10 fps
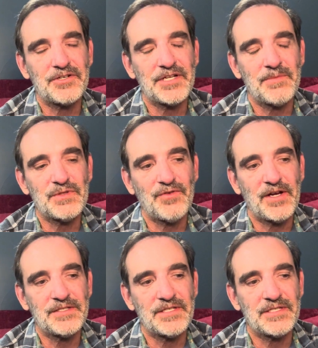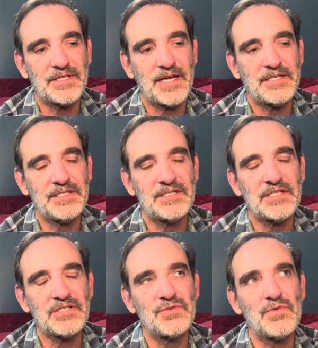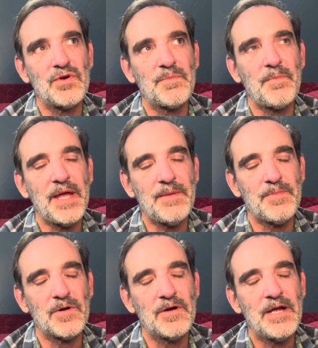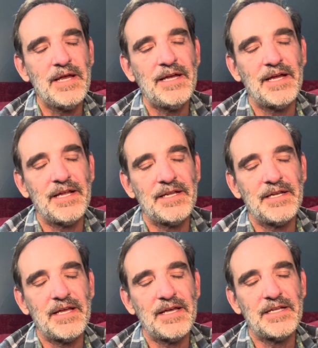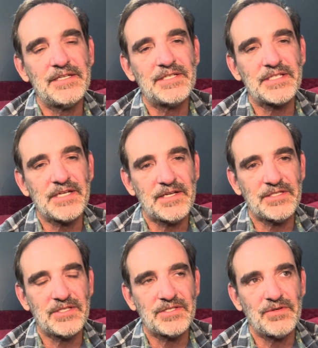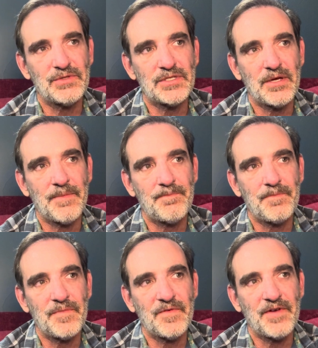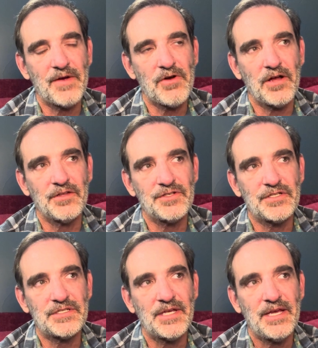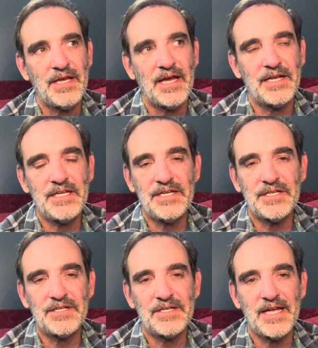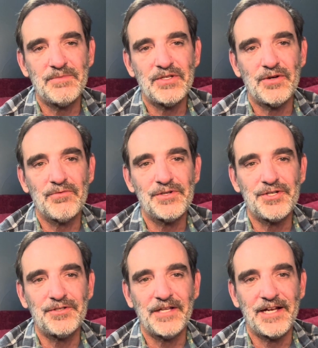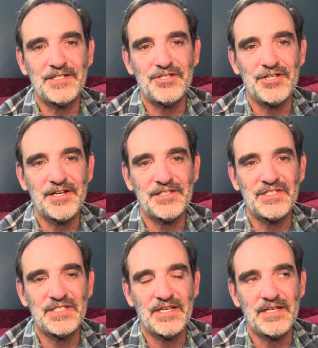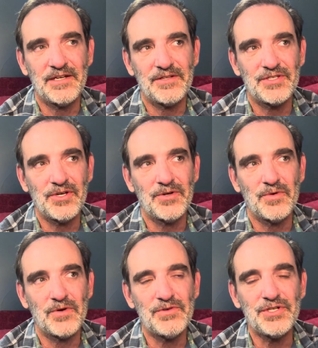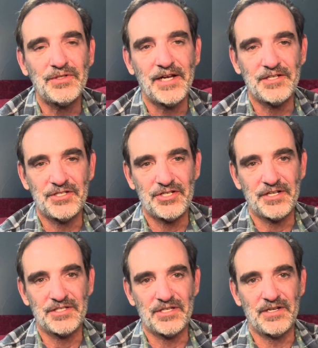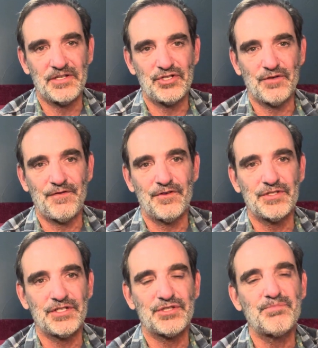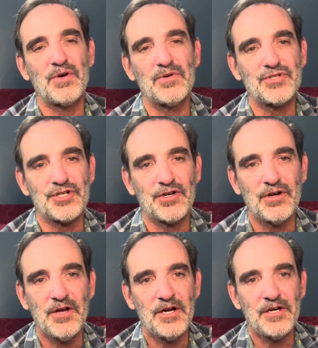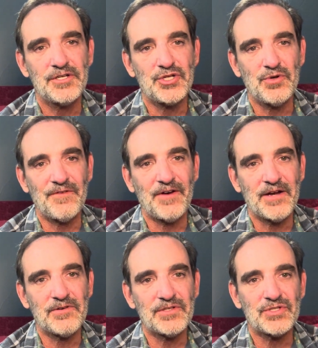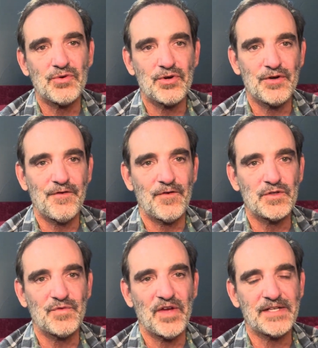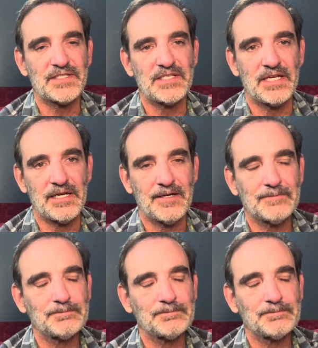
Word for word: Thomas Francis in 1960 wrote a paper and, and discussed this. He was a virologist and he named it original antigenic sin. So original antigenic sin is your first exposure to a virus or your first vaccine.